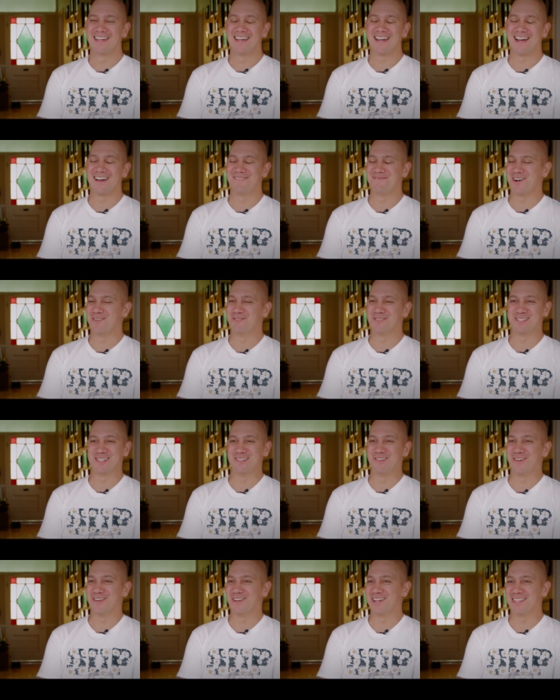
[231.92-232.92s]
I was
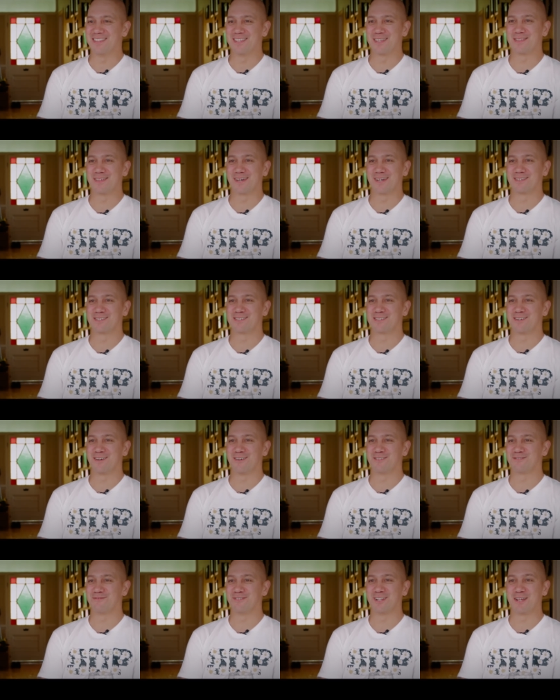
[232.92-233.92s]
learning the things that
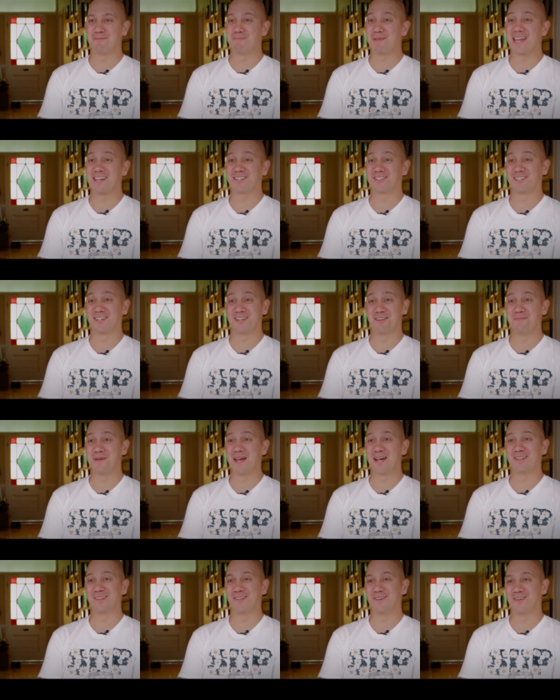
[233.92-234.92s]
I was really passionate
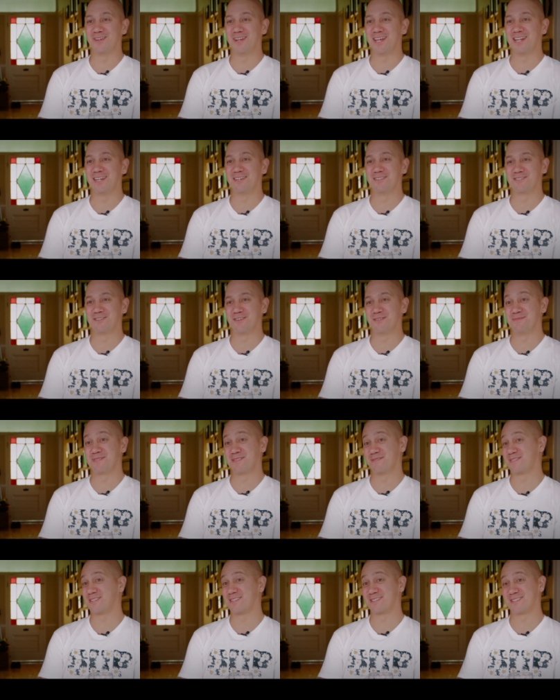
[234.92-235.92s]
about learning in
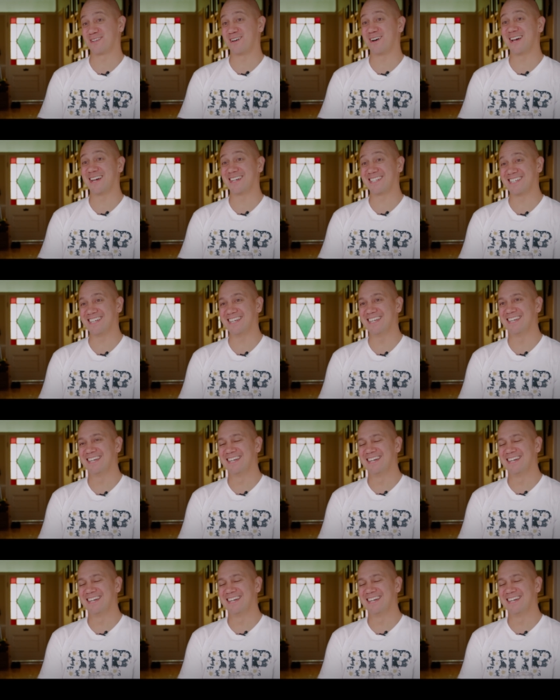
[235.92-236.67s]
terms of society.